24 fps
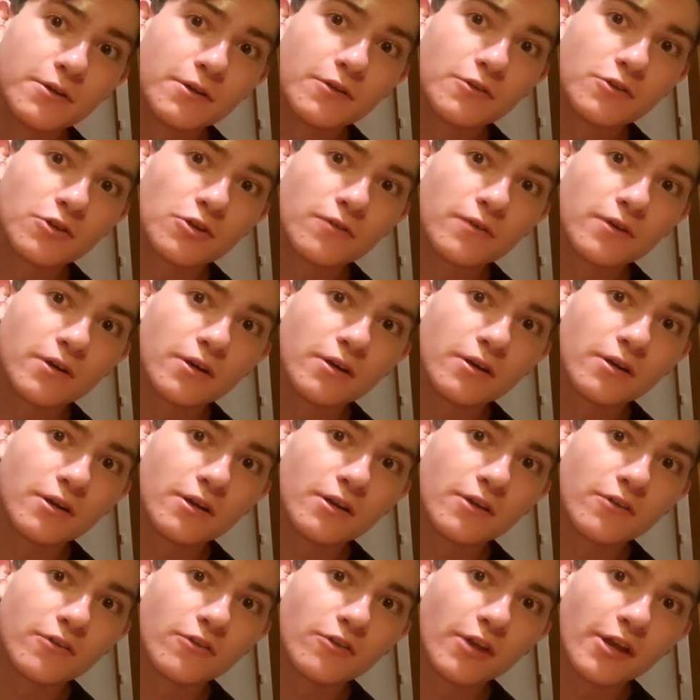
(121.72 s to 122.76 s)
doing this over
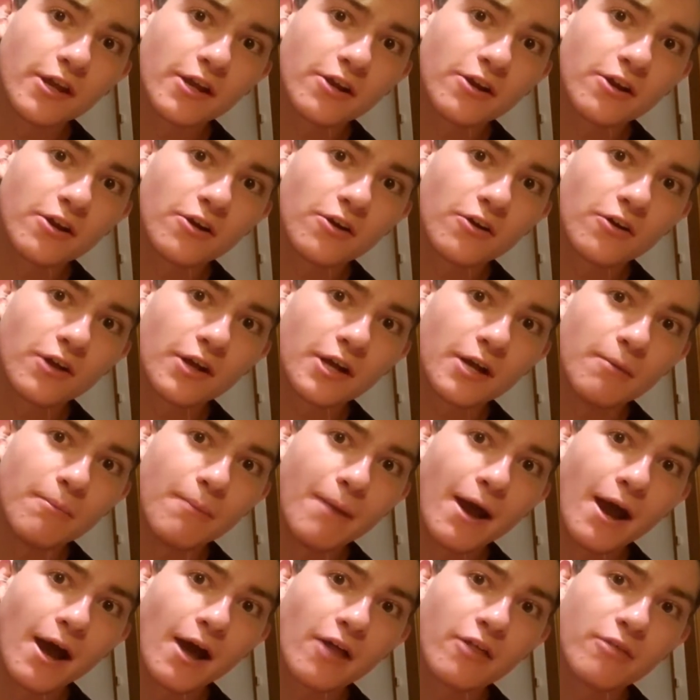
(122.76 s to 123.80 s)
a sink or like a
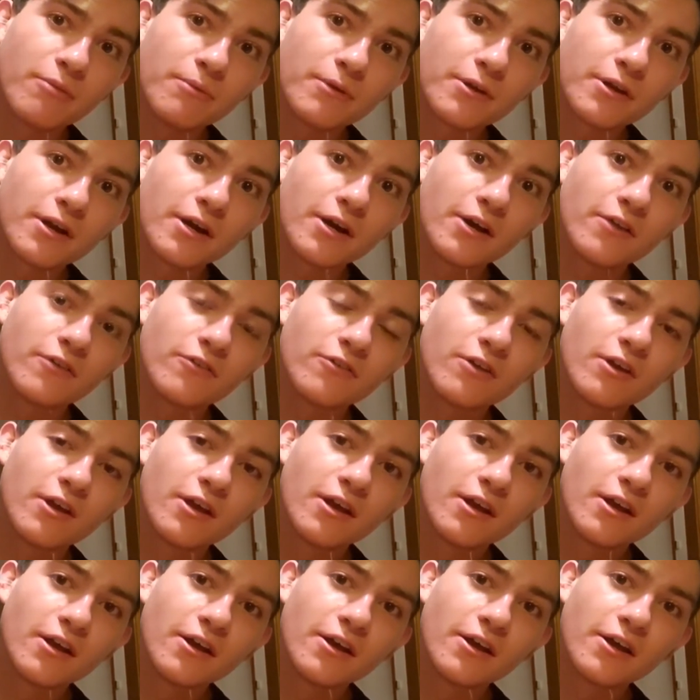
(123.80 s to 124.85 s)
bath, because
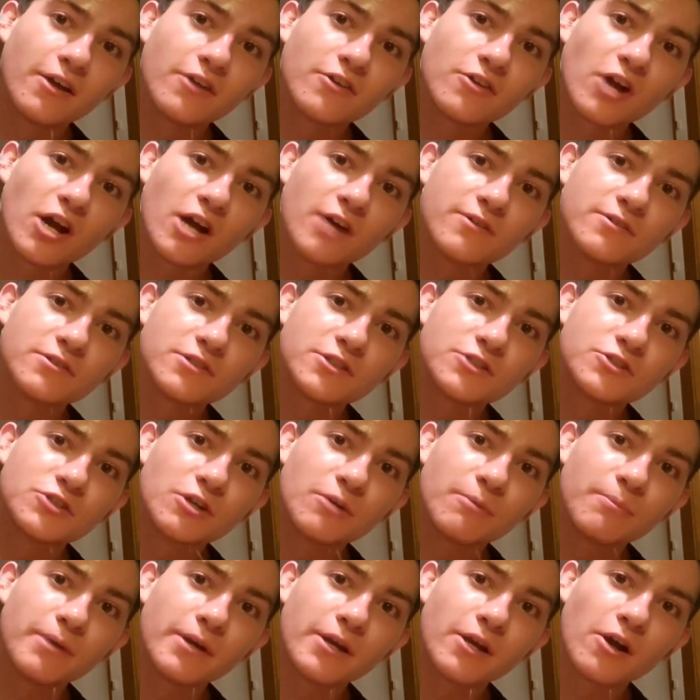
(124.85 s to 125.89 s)
it is obviously
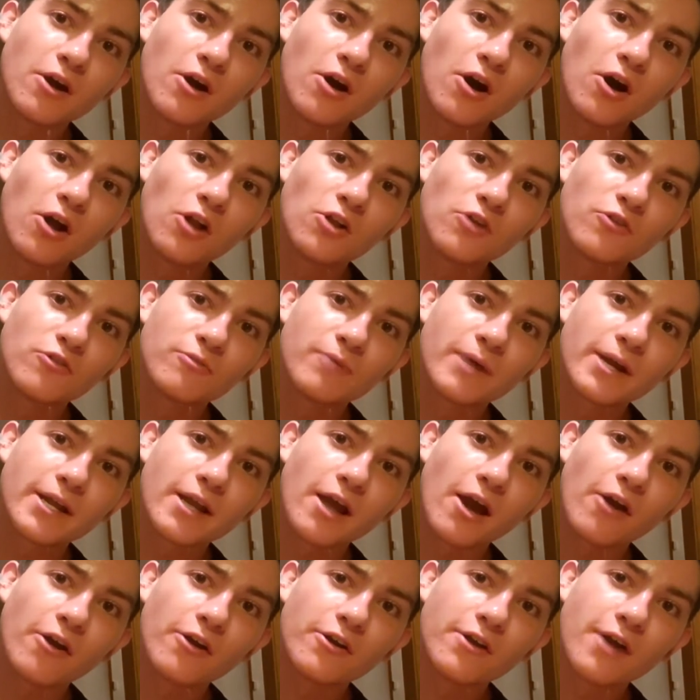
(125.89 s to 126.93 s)
dripping all over my
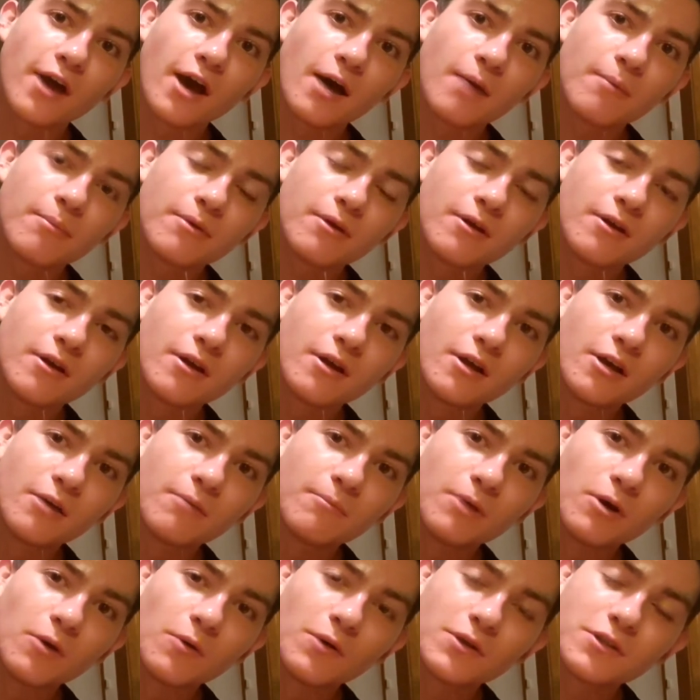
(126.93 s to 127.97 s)
countertop.
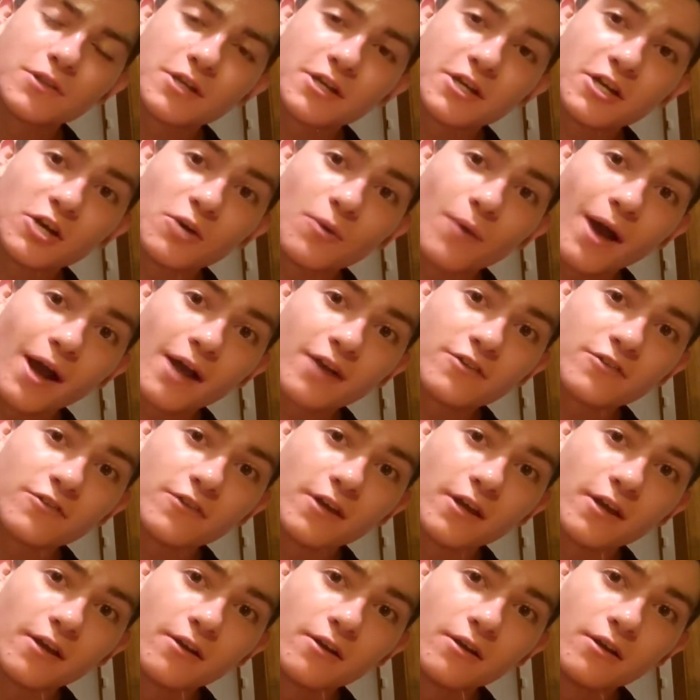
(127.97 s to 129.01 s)
But what the earwax
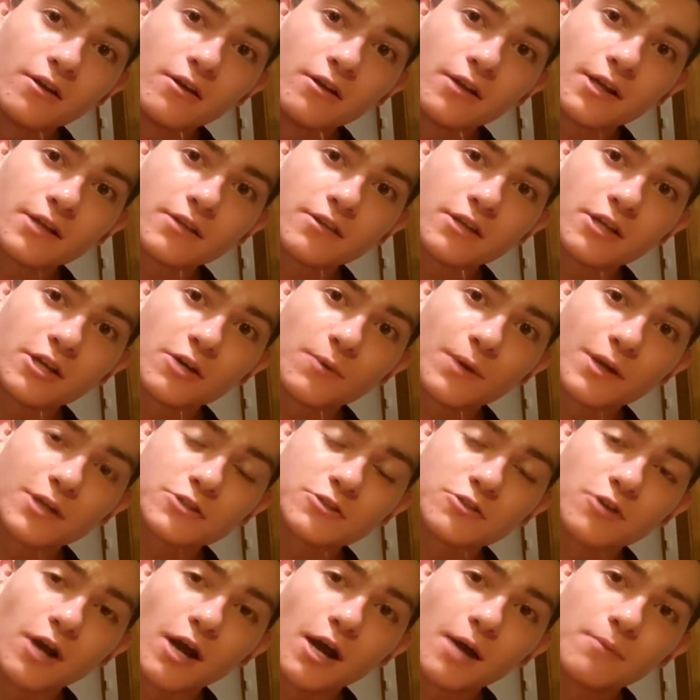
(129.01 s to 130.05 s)
did, like the
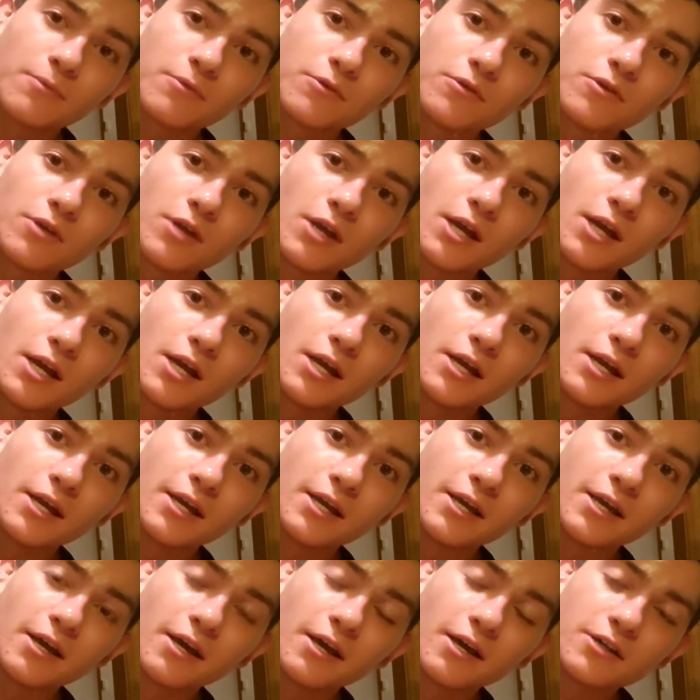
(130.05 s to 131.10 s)
earwax drops,
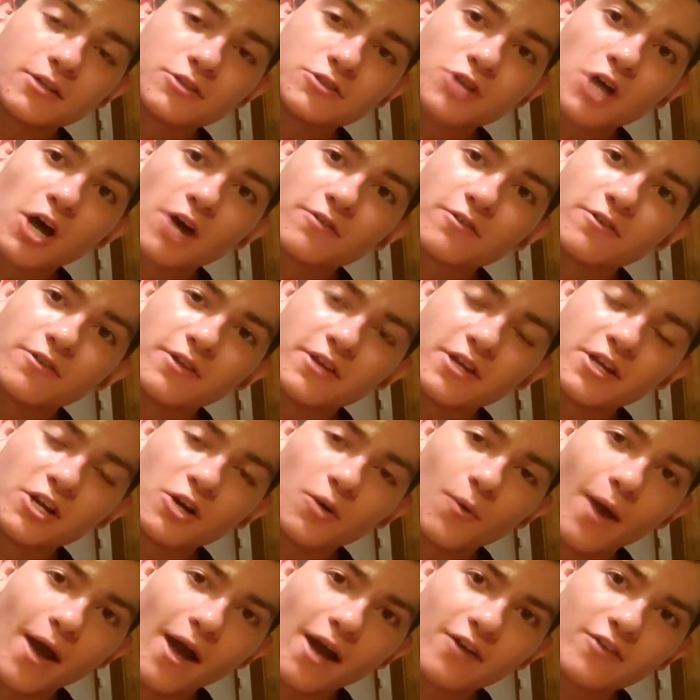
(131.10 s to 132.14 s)
it softened the
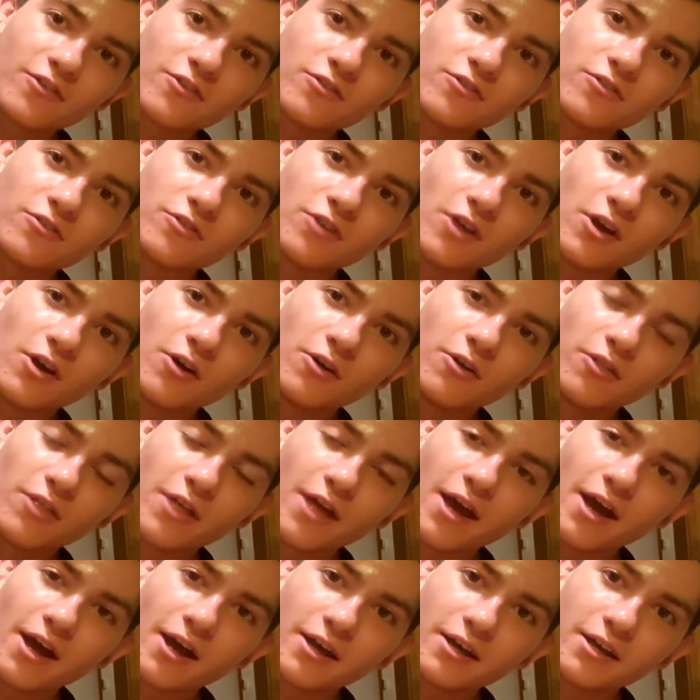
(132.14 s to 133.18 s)
earwax so
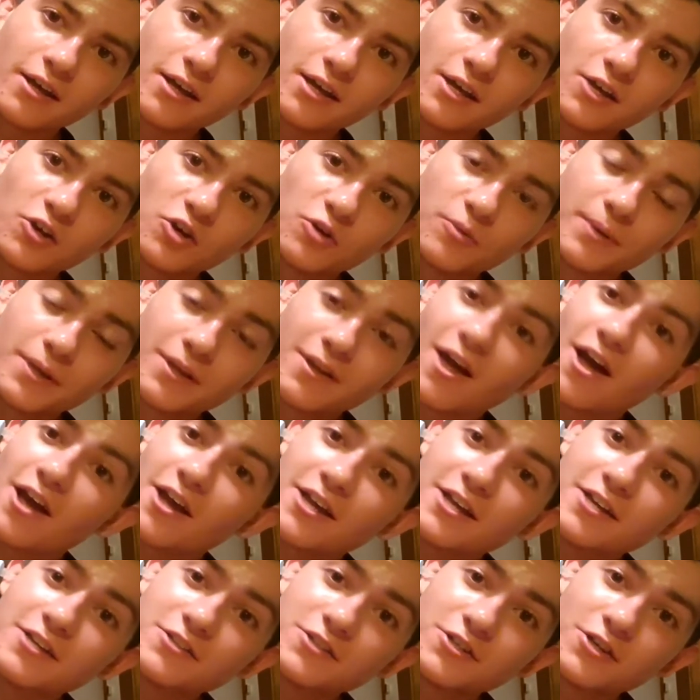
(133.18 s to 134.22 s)
that it will be a lot
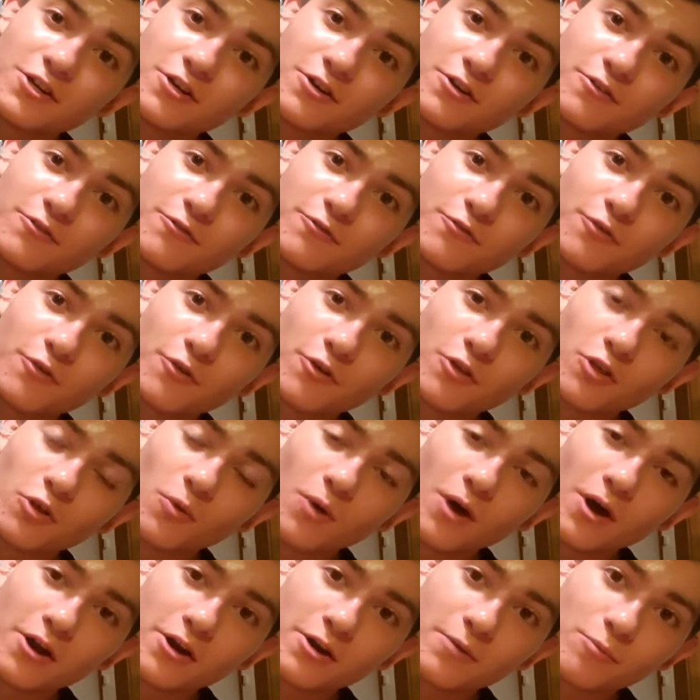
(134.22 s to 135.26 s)
easier for the
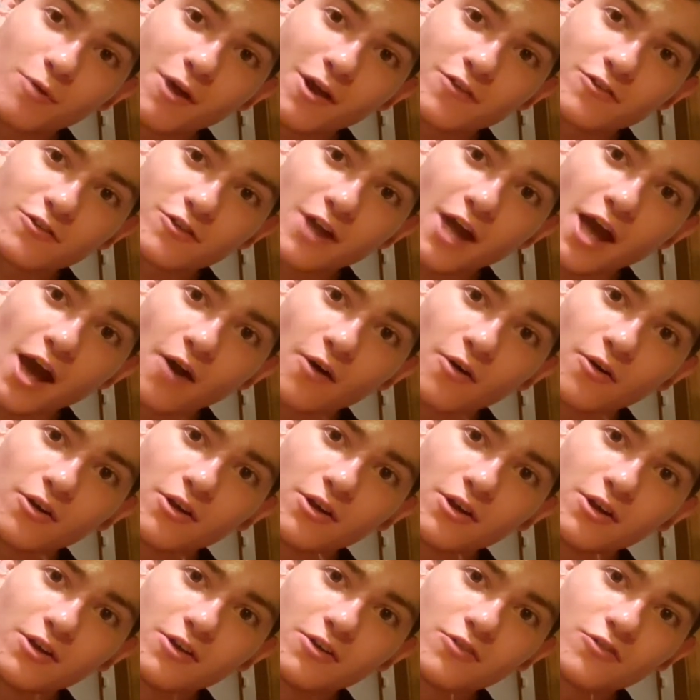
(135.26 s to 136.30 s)
water to press it out.
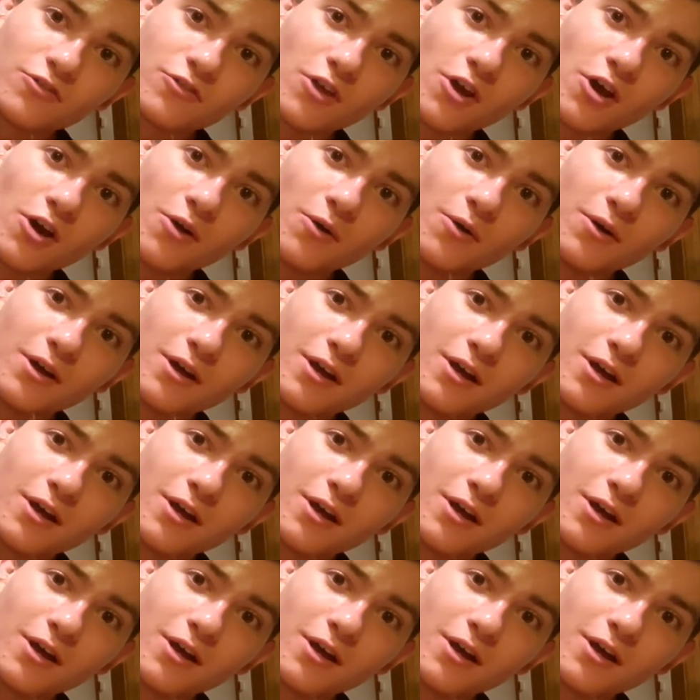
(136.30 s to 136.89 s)
So